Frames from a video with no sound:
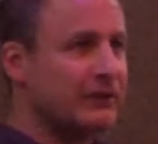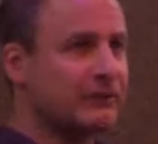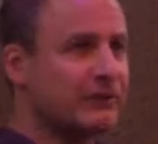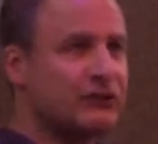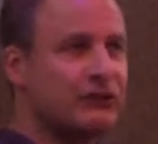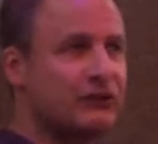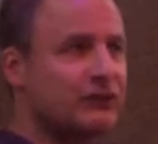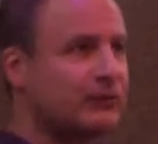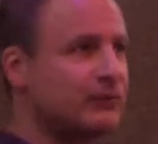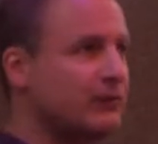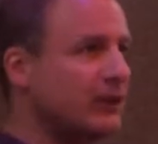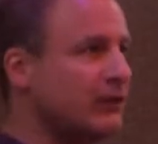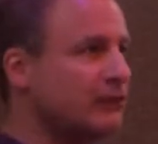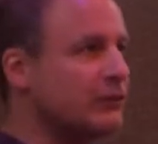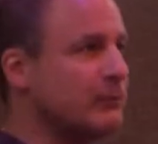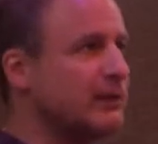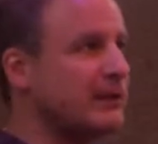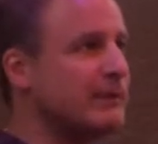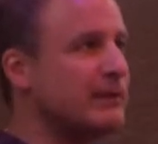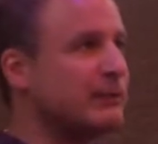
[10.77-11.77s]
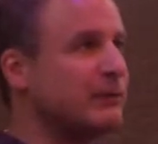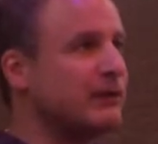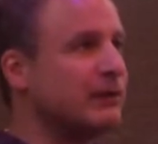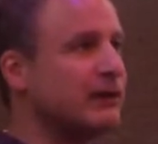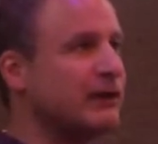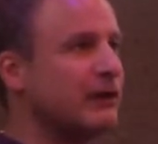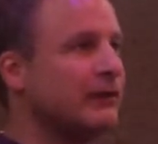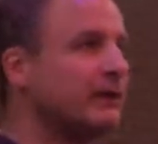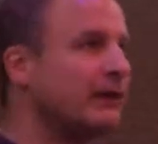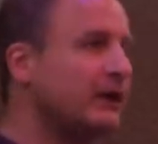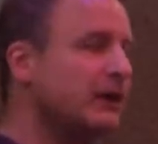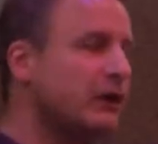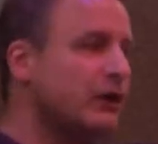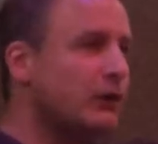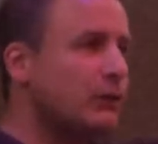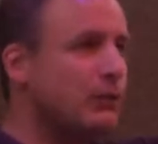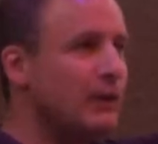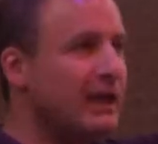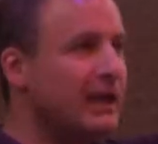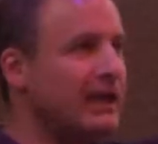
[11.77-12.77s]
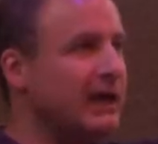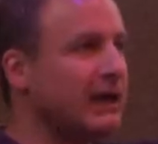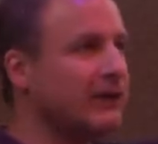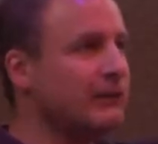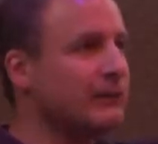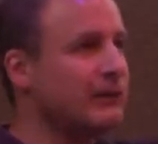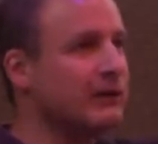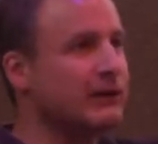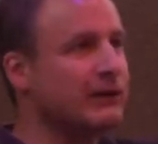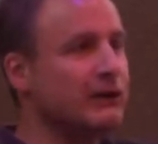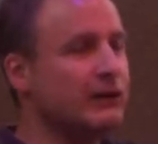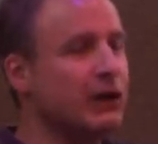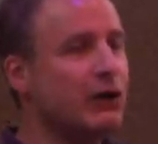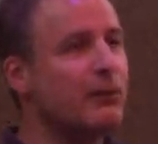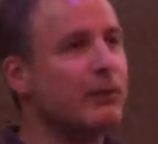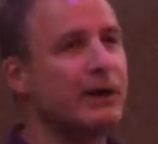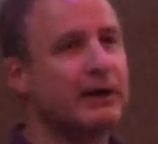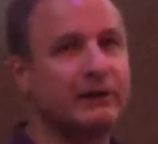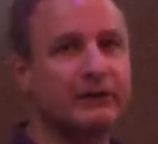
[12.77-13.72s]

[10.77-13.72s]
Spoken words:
which not too many people know, way out in the middle of nowhere.